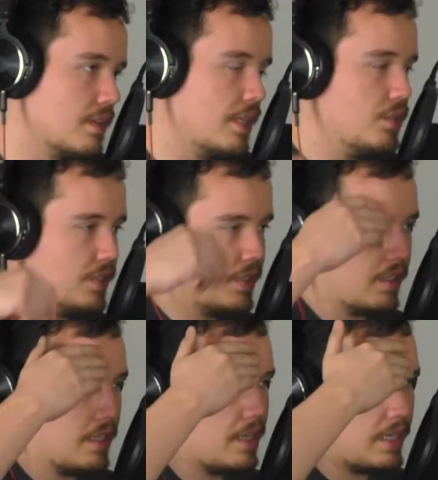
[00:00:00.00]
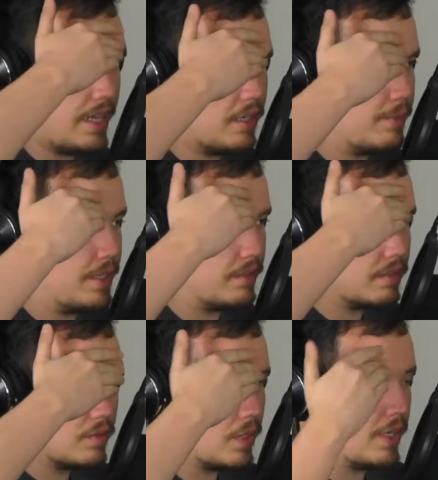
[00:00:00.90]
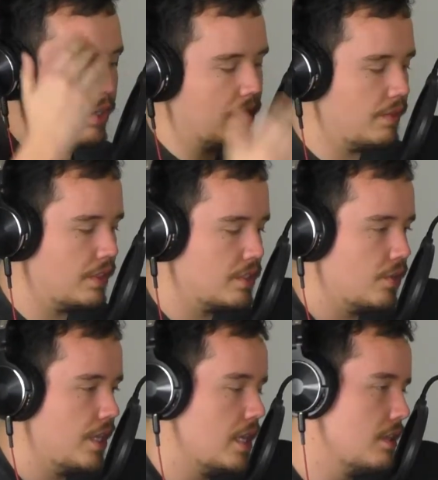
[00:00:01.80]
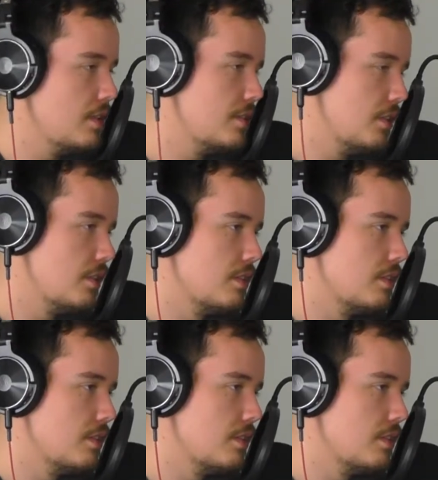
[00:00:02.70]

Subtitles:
Interesting, not Iron Man. Why are you leaving Tony out of this?